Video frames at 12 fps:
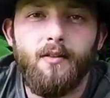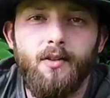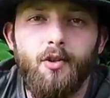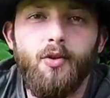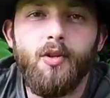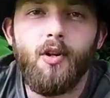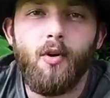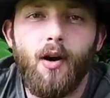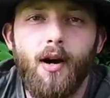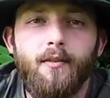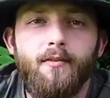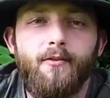You can go
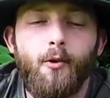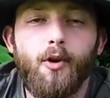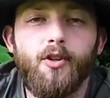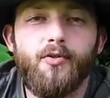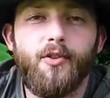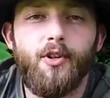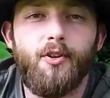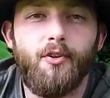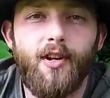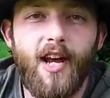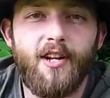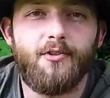out and forage for your
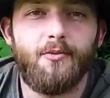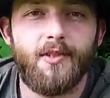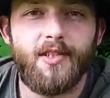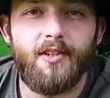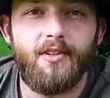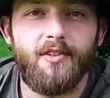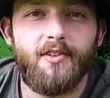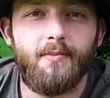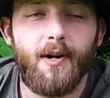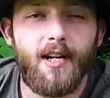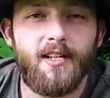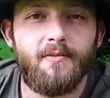own natural materials to
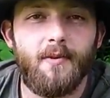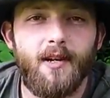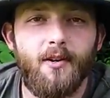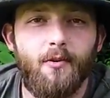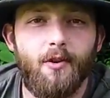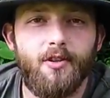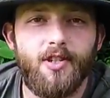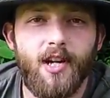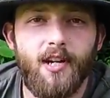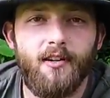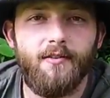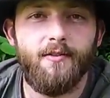practice making cordage
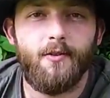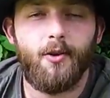out of,